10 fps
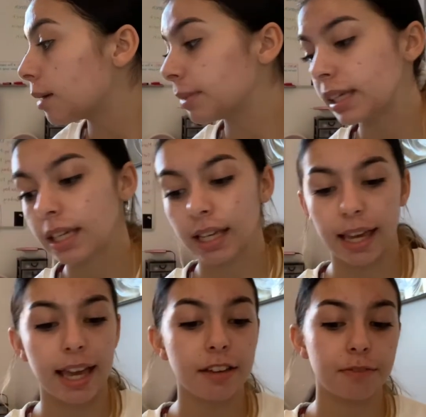he
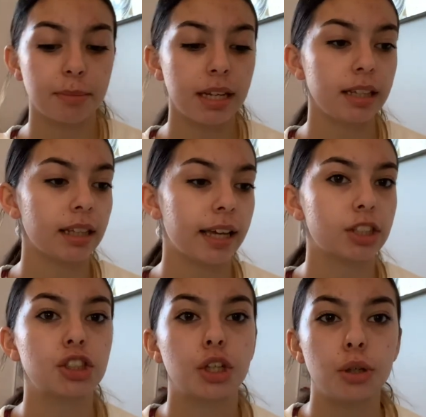gave me like
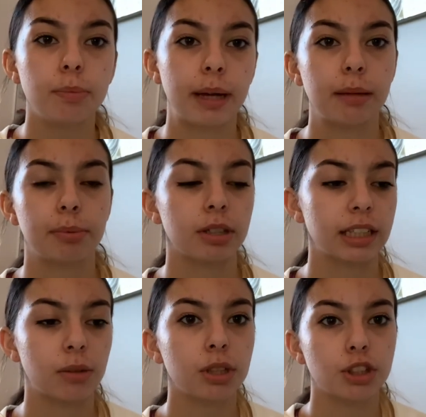two papers. I
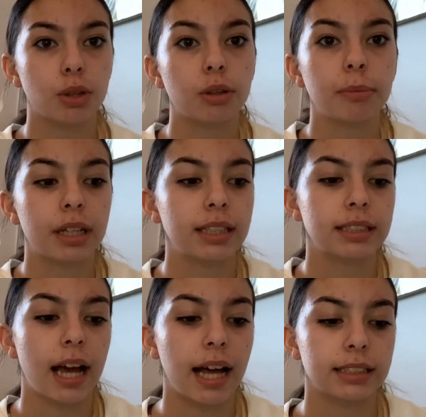don't want to show them because
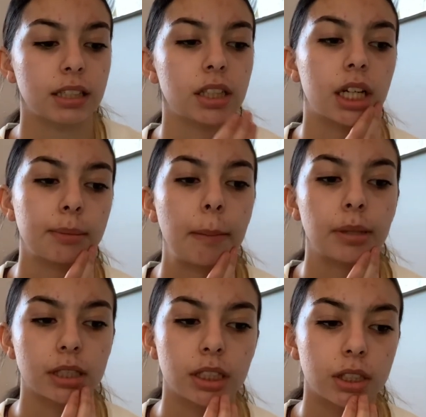it has like a lot of my
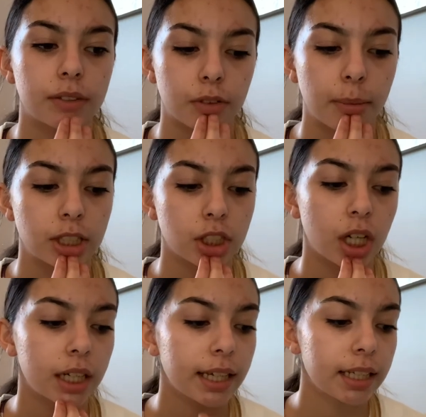personal information
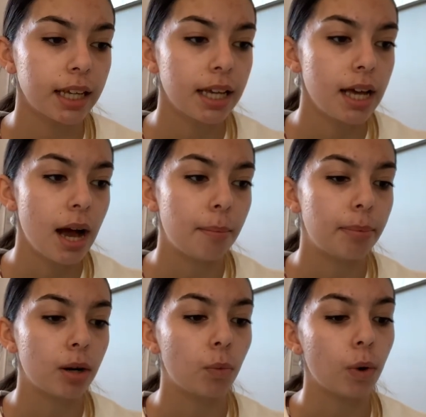on it,
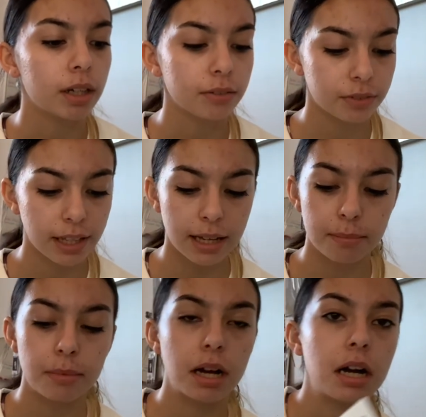but one of
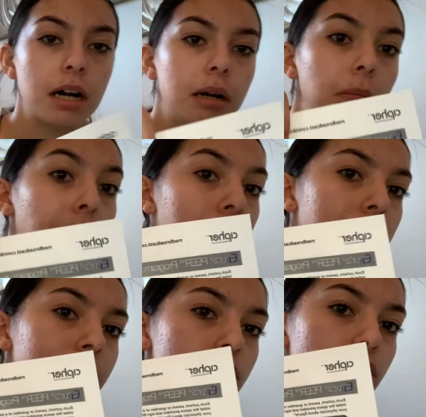them, he
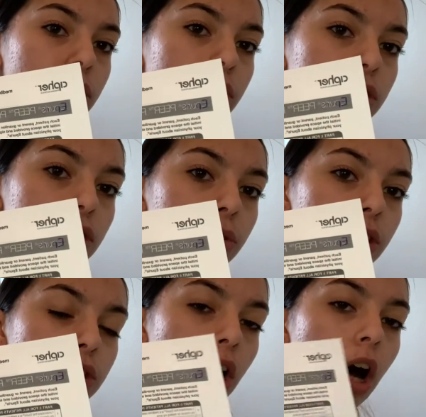has the show
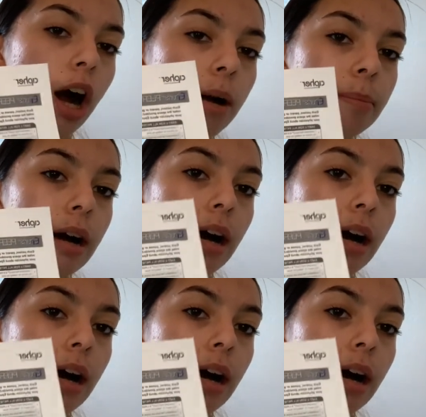the top.